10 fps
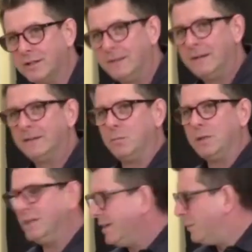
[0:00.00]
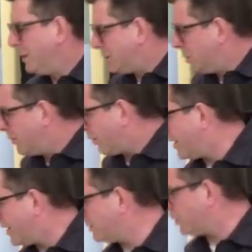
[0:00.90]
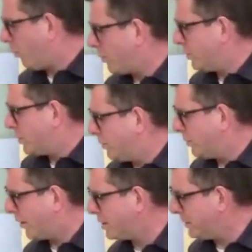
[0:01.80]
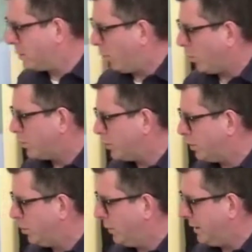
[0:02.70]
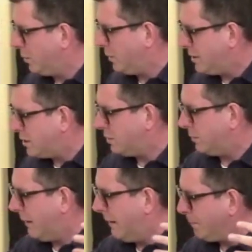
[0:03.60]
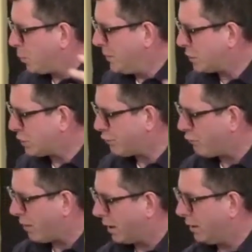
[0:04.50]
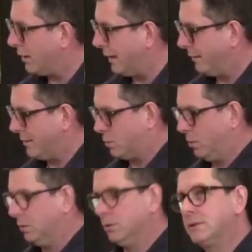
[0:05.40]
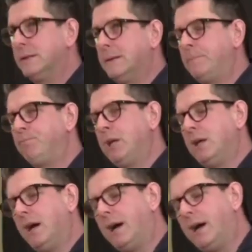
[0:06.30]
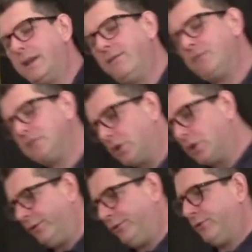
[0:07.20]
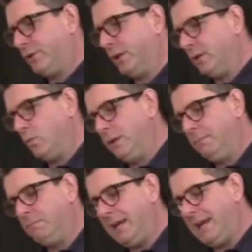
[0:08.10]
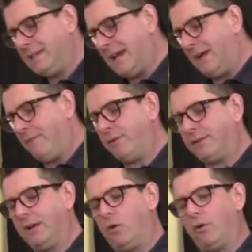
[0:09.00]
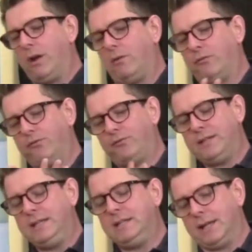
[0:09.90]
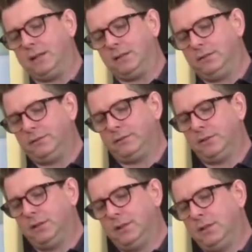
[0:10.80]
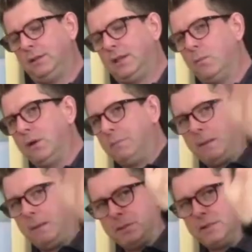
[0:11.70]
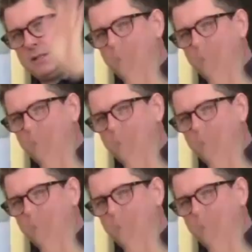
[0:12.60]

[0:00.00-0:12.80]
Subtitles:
That we do the things we don't want to do, and the things we don't want to do, we do. We struggle in this world. And if as a Christian we base everything on our feelings, then we'll be up and down.